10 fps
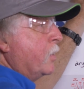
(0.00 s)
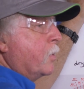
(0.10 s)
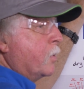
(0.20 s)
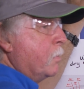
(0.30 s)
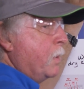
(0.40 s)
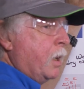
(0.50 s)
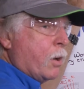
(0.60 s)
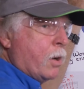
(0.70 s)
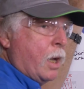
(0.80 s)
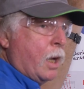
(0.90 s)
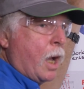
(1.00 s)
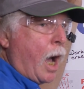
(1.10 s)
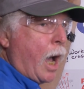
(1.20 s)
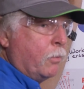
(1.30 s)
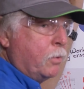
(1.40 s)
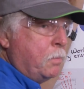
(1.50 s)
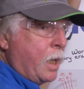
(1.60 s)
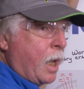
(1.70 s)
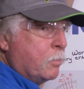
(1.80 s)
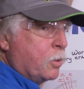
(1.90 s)
system here, I would
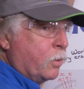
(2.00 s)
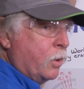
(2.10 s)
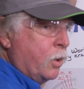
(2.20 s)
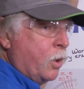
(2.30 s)
be able